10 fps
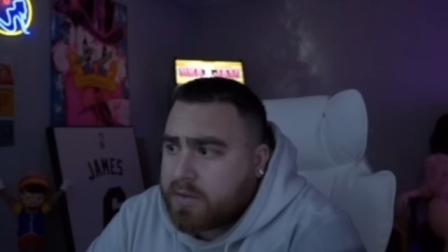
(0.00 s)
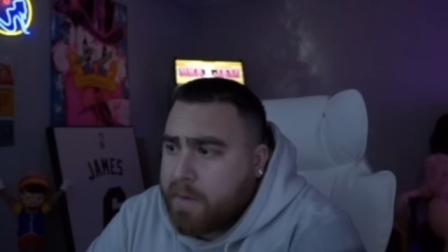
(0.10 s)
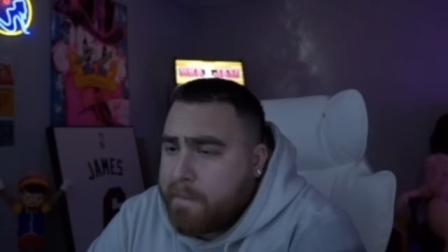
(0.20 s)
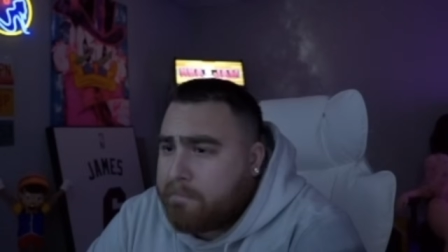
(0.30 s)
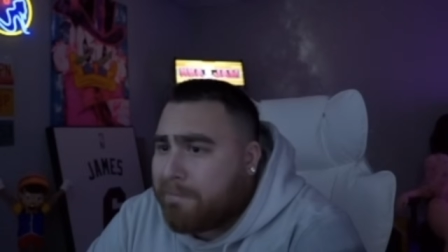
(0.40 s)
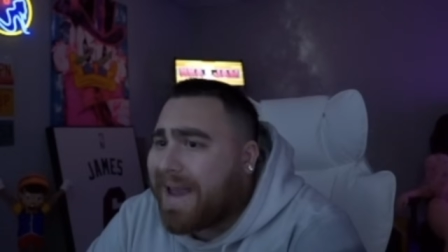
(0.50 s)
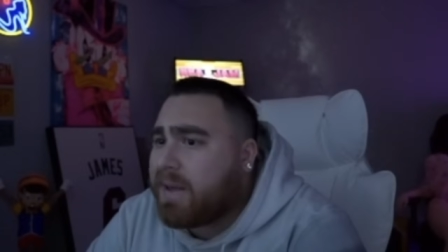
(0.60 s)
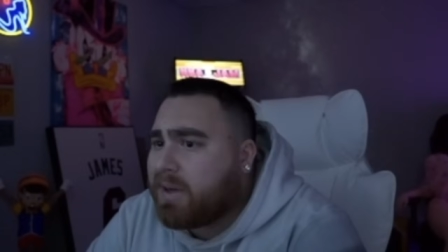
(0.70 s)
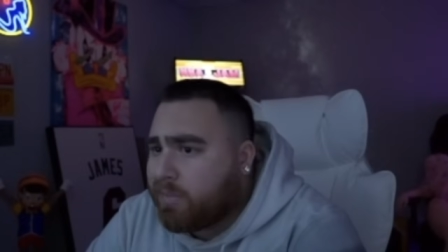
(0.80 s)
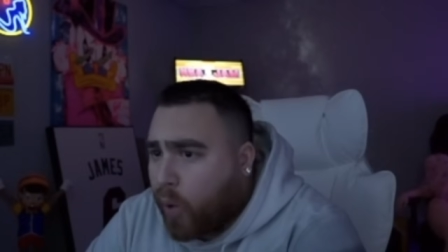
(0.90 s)

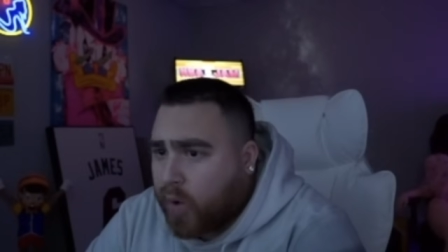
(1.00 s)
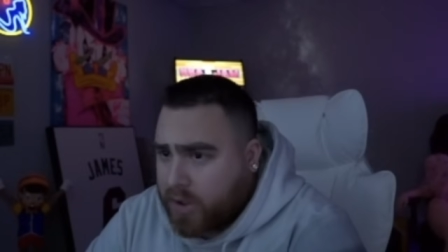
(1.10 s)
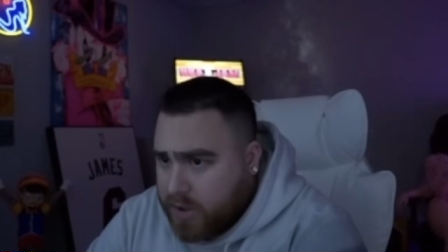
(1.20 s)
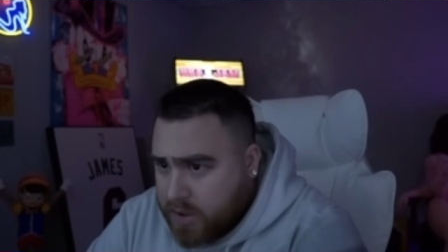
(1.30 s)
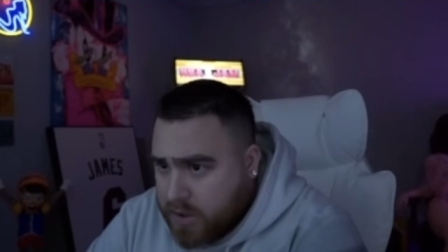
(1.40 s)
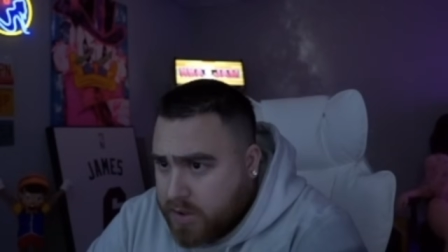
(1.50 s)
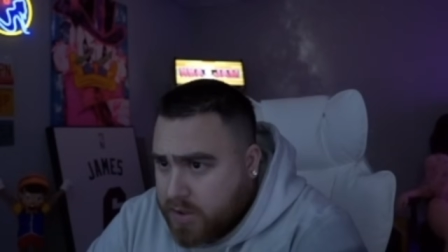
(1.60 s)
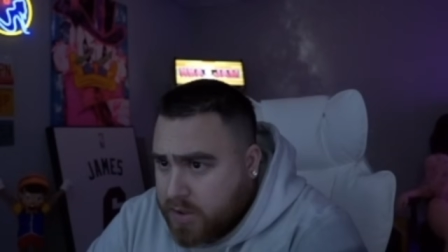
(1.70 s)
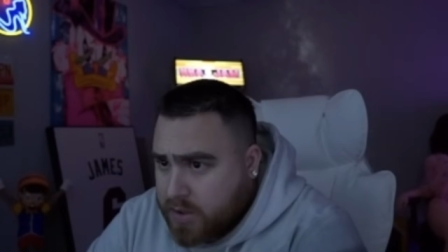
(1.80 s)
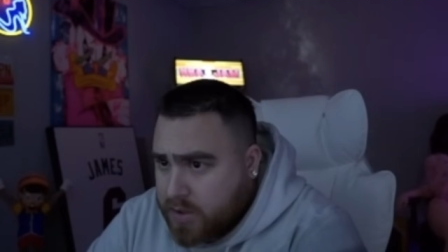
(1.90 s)
Maybe more.
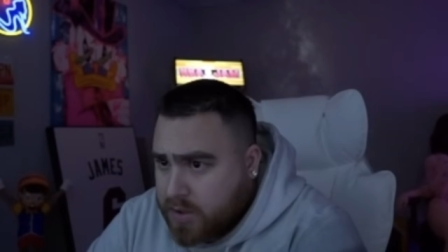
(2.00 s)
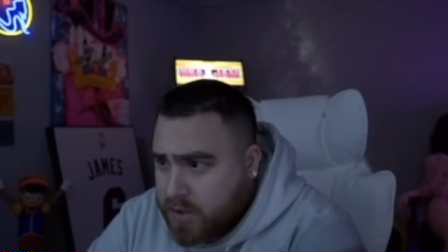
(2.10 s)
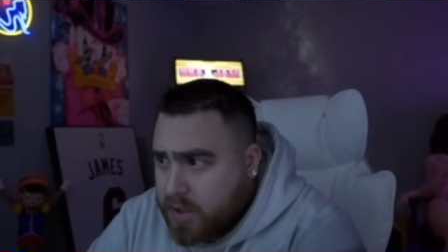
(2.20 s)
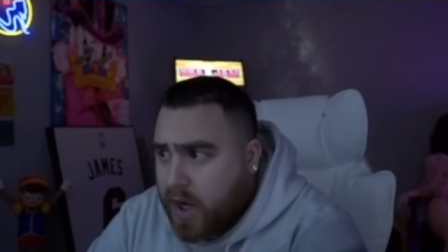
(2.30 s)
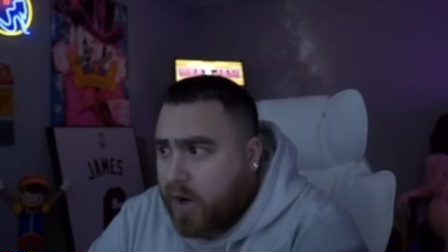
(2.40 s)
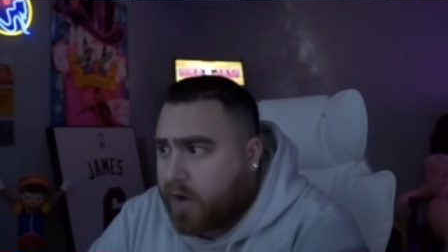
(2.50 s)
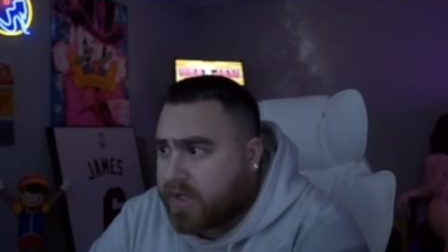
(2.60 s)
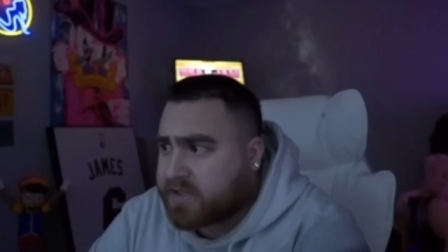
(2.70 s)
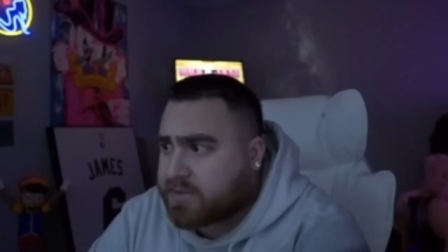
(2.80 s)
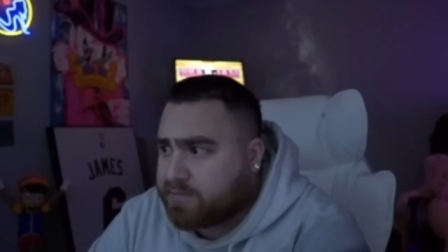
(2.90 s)
No,
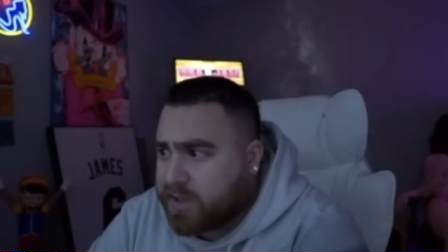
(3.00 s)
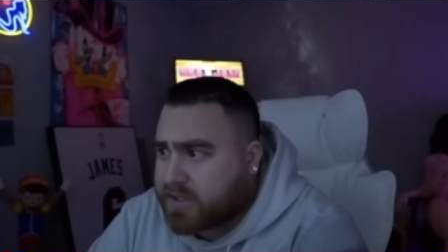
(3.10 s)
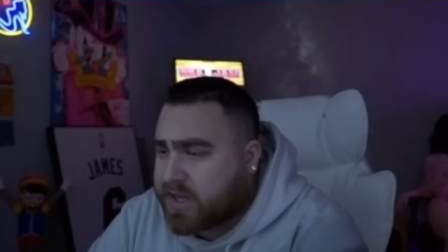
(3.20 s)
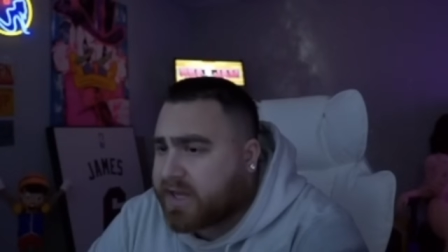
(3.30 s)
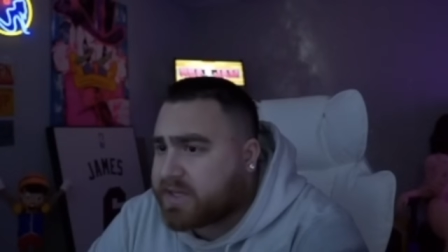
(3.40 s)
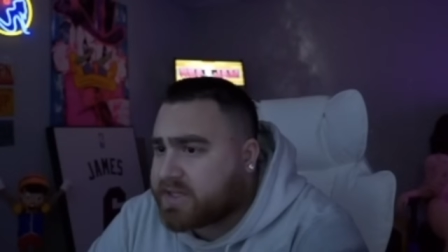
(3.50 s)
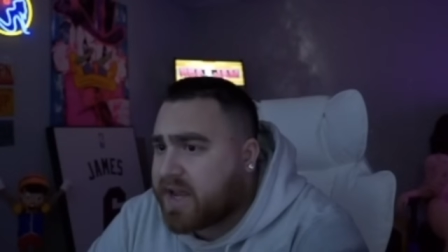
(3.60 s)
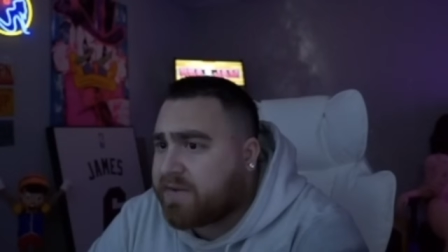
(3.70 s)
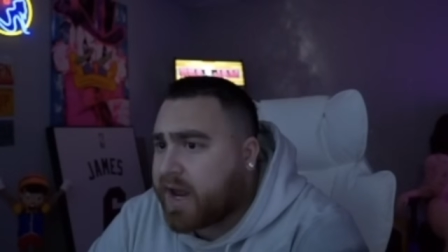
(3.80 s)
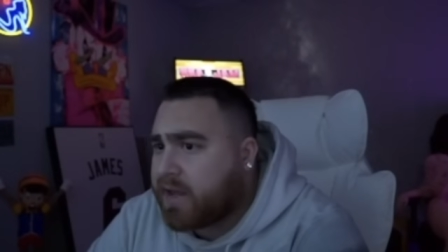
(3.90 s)
it's it's like
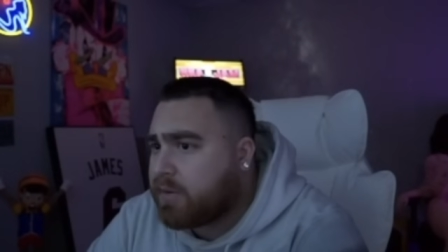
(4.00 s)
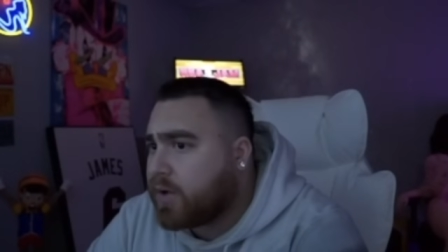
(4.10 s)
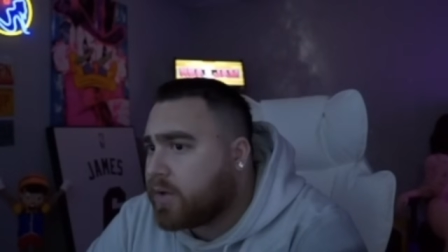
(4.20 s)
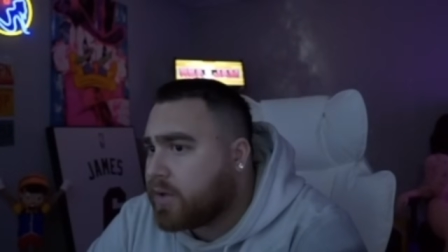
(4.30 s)
seven, eight mil.